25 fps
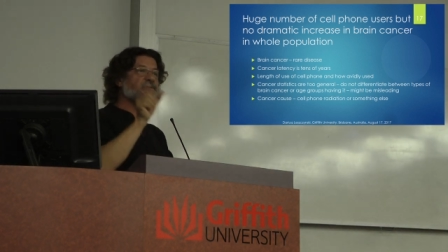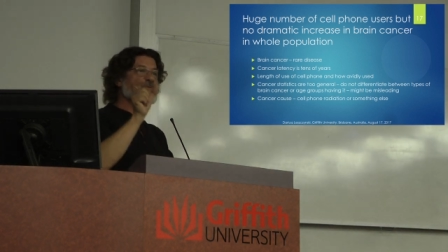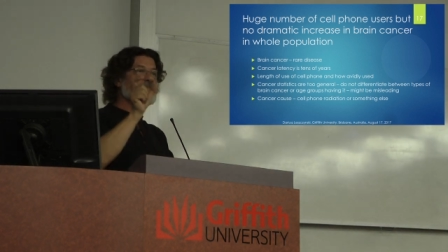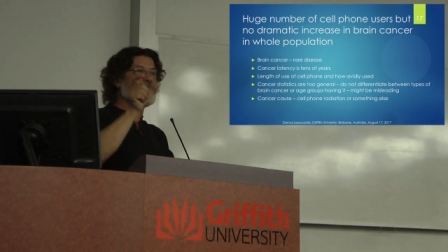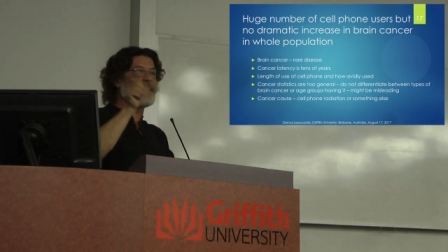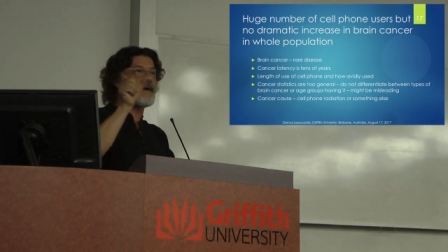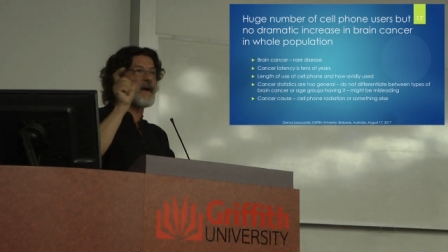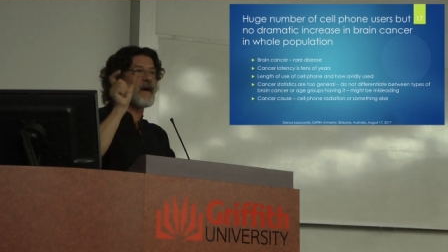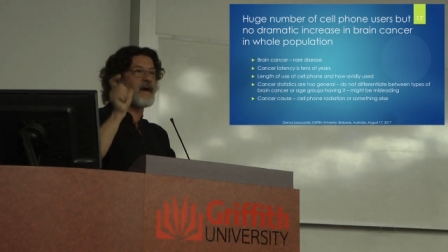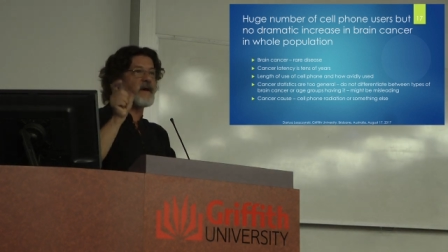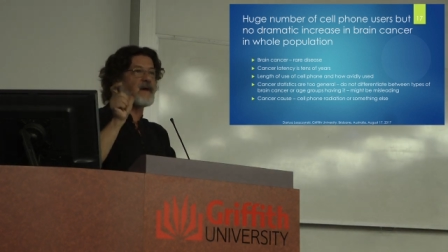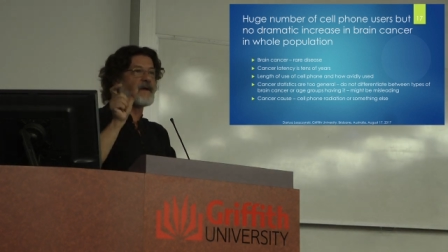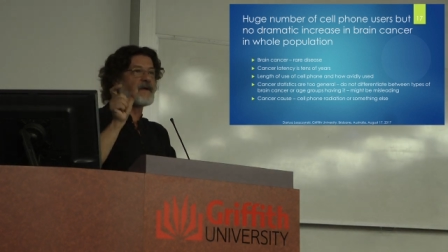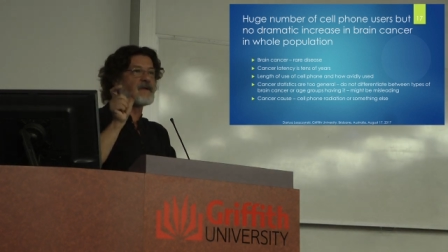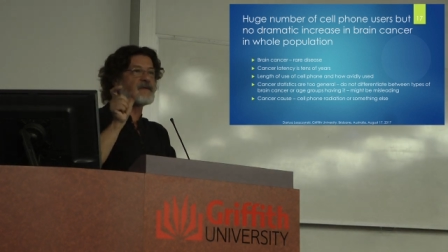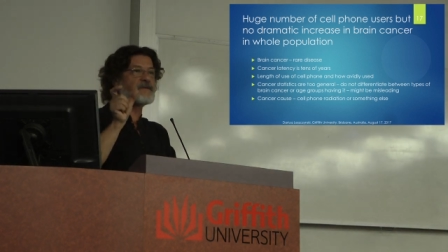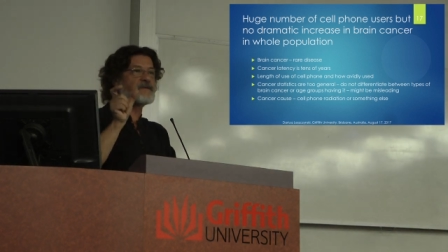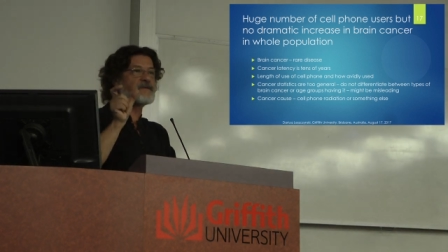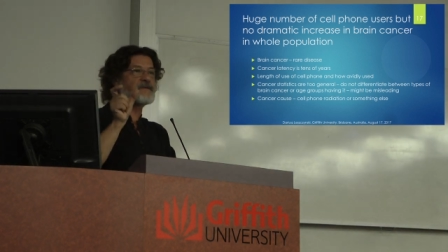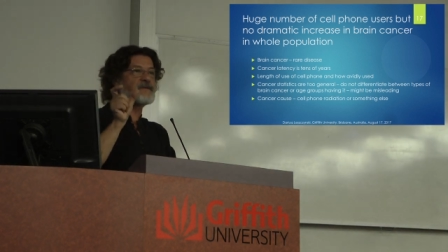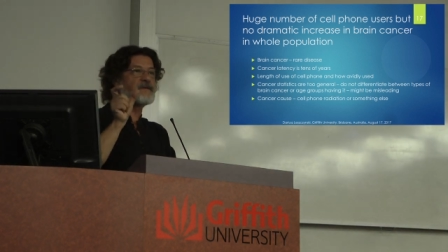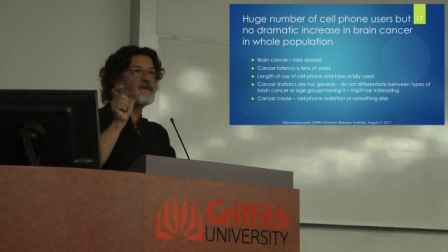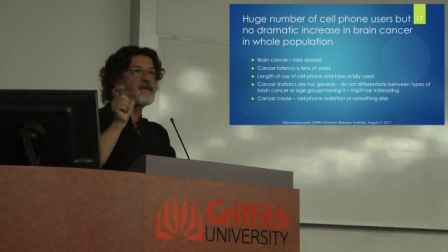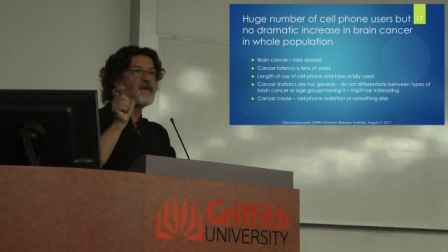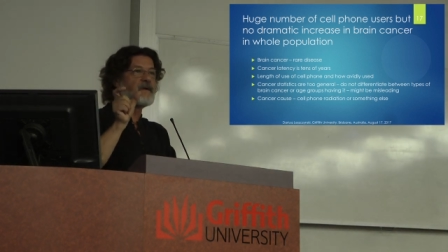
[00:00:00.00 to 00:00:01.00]
age
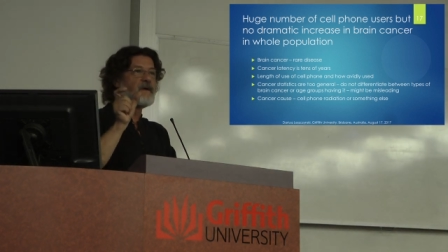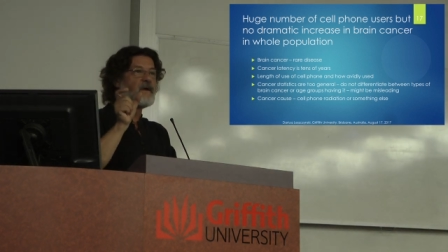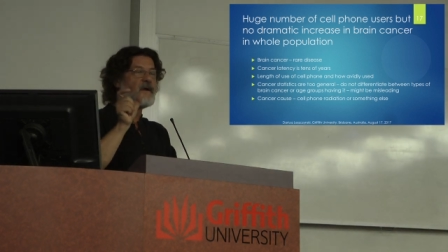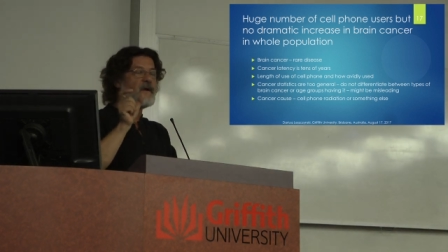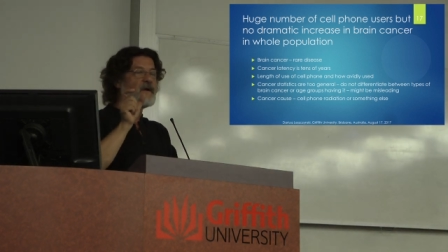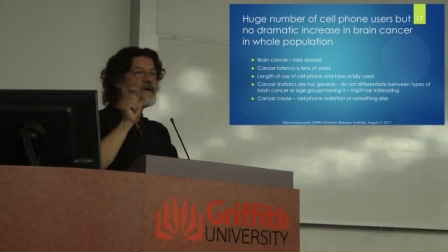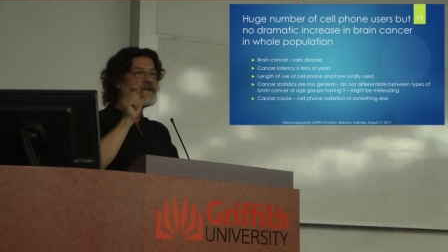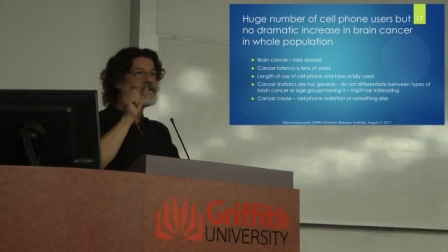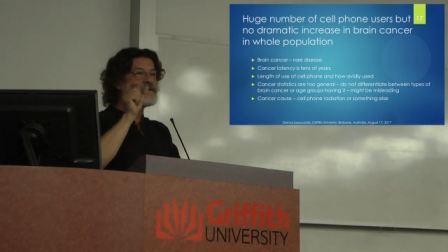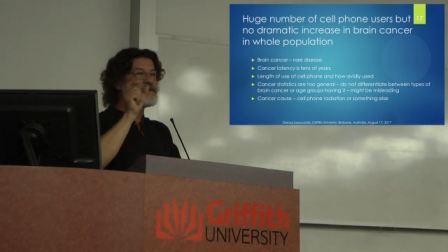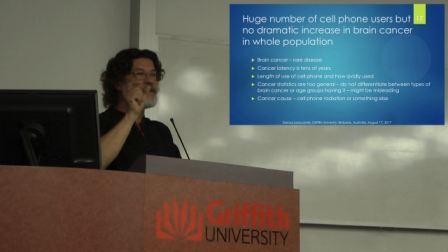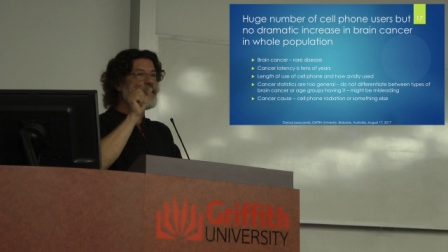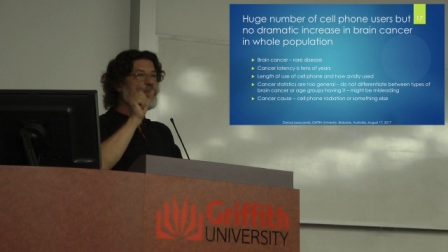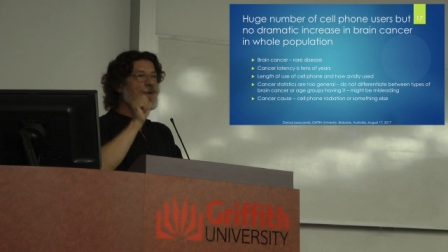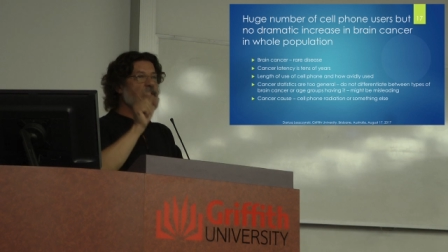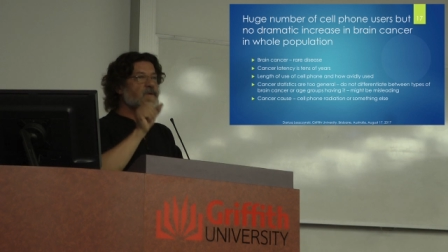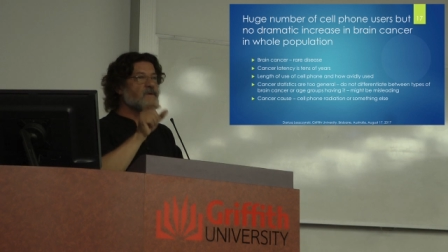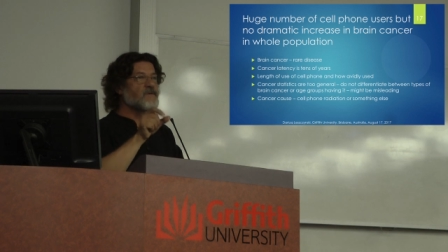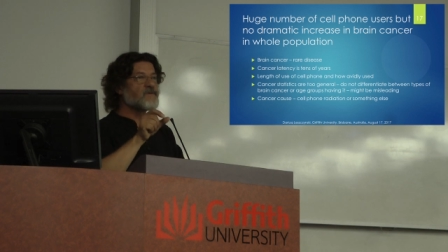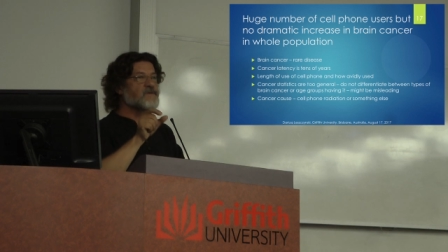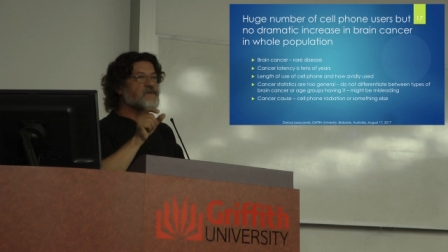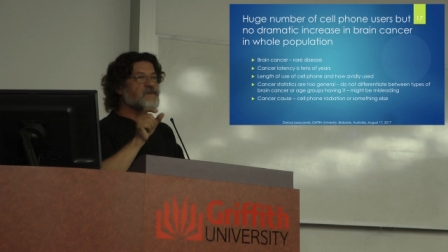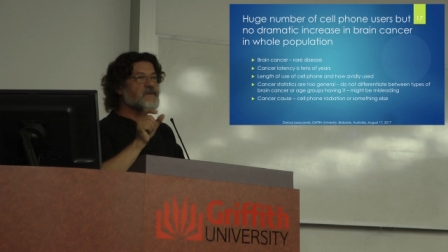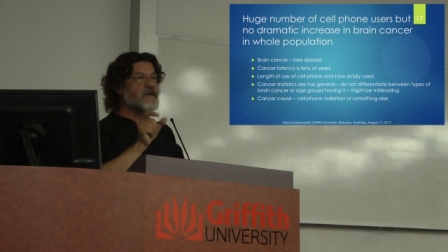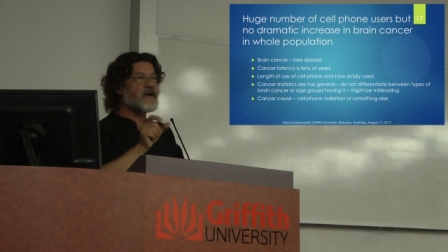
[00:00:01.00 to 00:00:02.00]
brackets. So
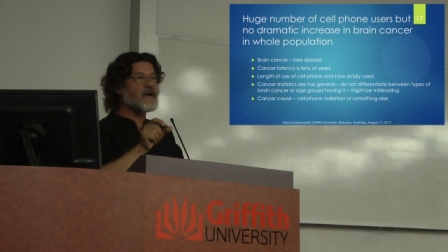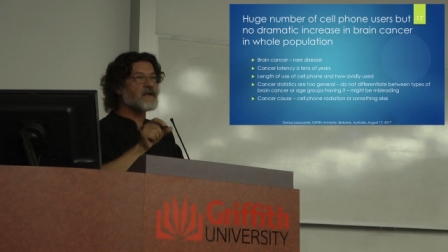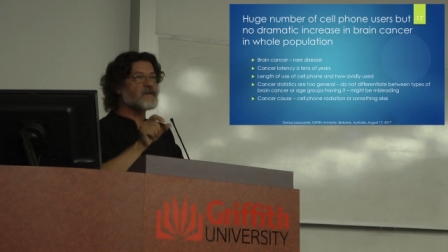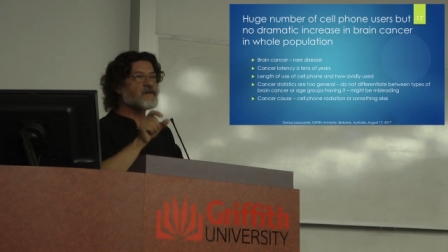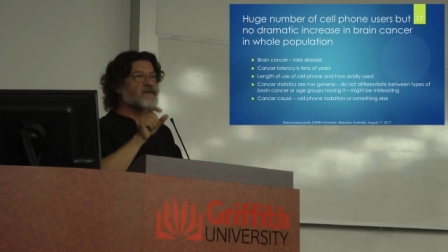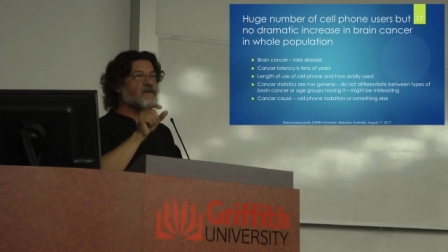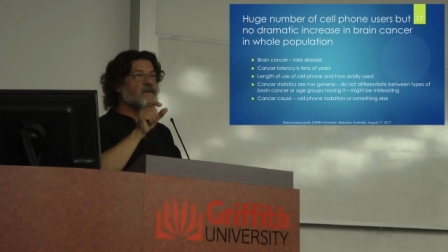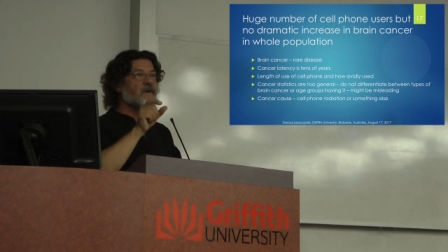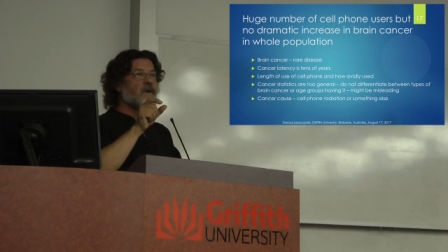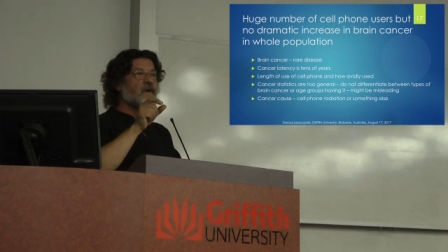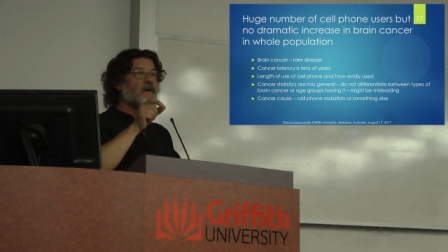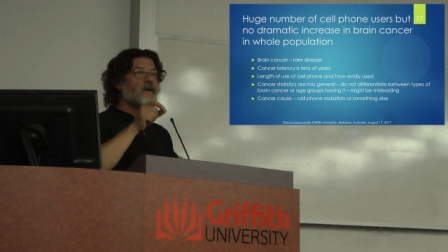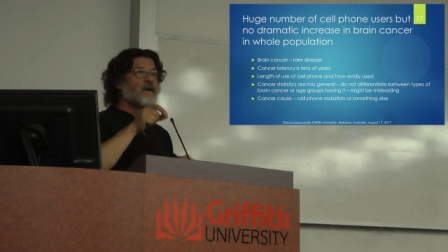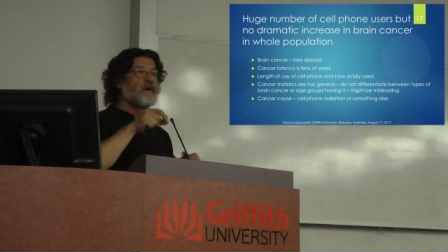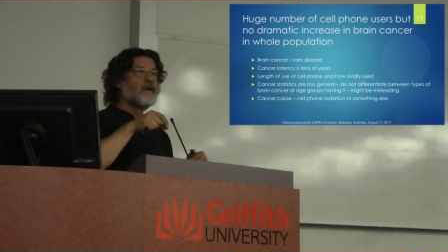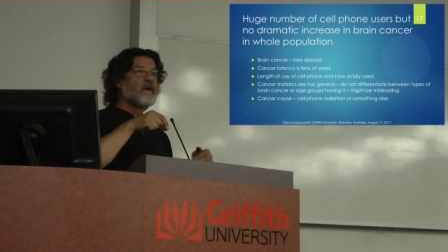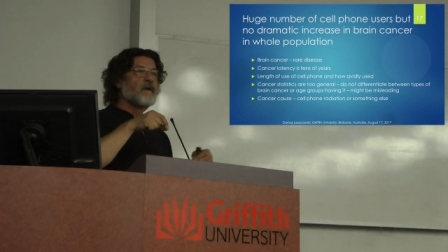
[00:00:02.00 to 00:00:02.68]
when you start,